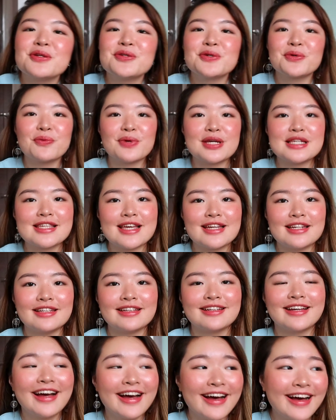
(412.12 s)
Don't waste
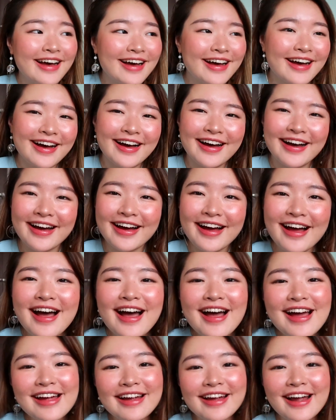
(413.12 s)
any.
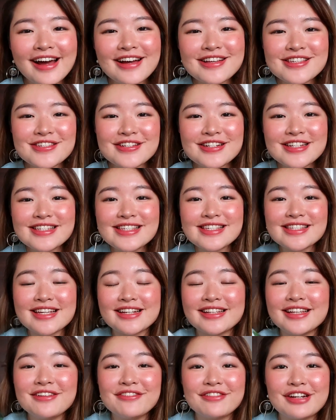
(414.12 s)
Yeah, so this is,
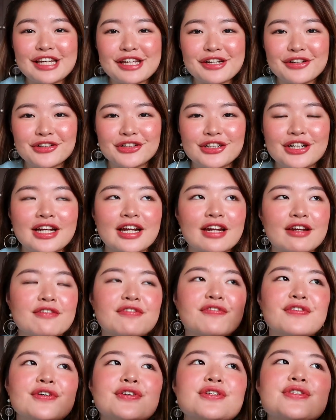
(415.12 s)
I think, really good.
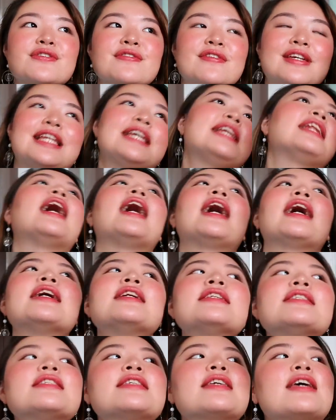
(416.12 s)
It feels really
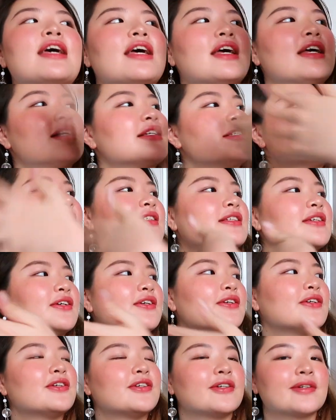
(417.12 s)
nice.
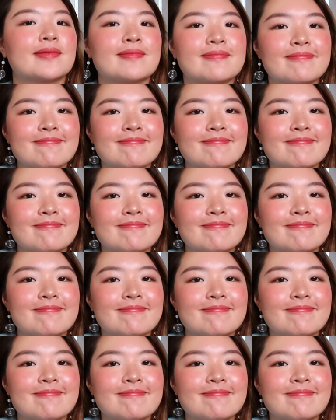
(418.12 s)
So,